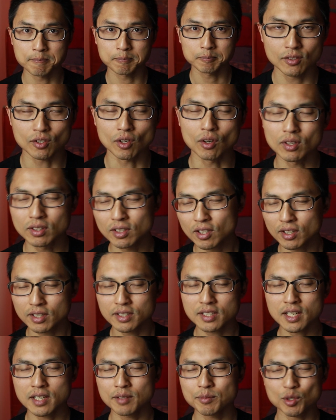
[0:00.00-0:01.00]
So a lot
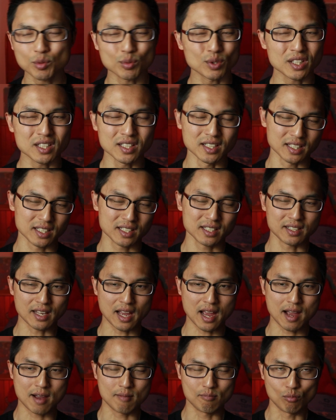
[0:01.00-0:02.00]
of time you would think
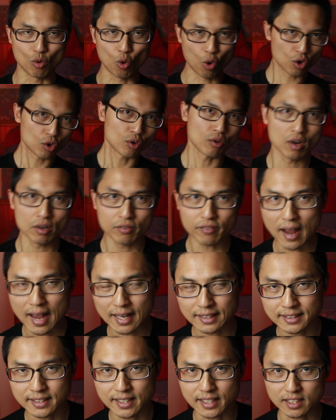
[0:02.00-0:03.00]
that more growth
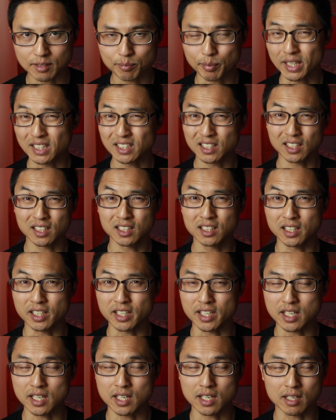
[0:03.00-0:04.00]
assets
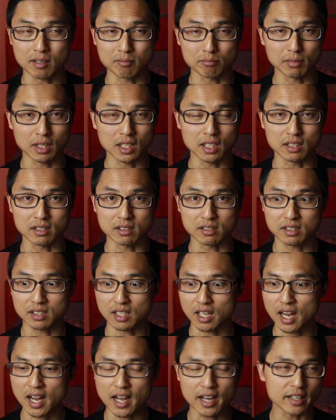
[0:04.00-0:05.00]
basically means
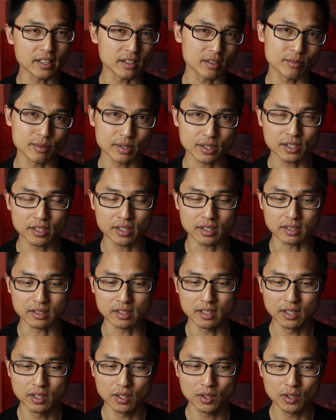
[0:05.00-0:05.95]
a higher return,